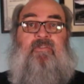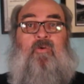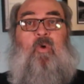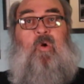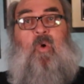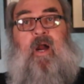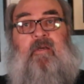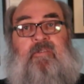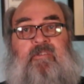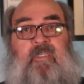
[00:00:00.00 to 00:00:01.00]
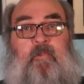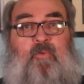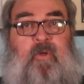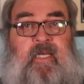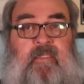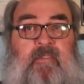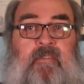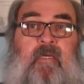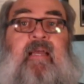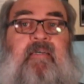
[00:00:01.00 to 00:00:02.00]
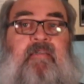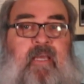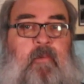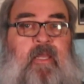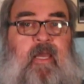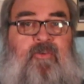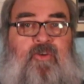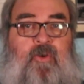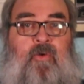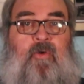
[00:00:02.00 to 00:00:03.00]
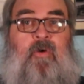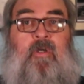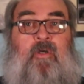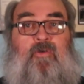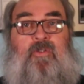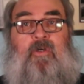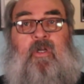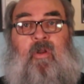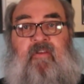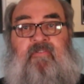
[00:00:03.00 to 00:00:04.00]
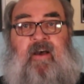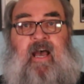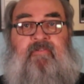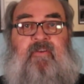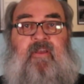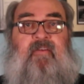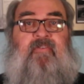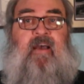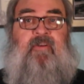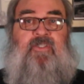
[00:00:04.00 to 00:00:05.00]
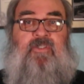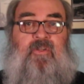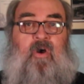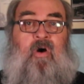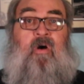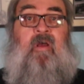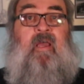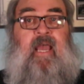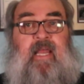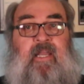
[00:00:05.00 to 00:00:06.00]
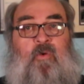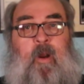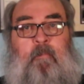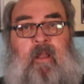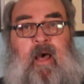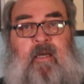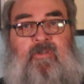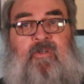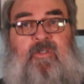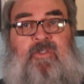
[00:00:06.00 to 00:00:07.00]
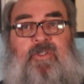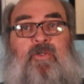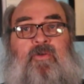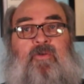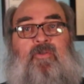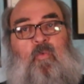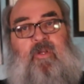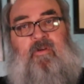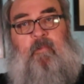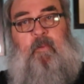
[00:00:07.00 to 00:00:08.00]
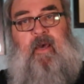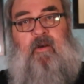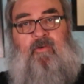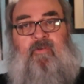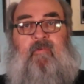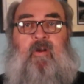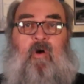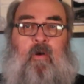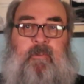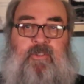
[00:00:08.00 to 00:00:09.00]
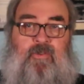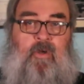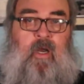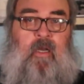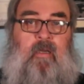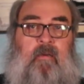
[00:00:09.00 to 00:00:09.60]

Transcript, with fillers: are required to see the prints. Sammy Davis Jr., who stood only 5 feet 5 inches tall, had to wear blocks on his shoes to reach the pedals of the garbage truck.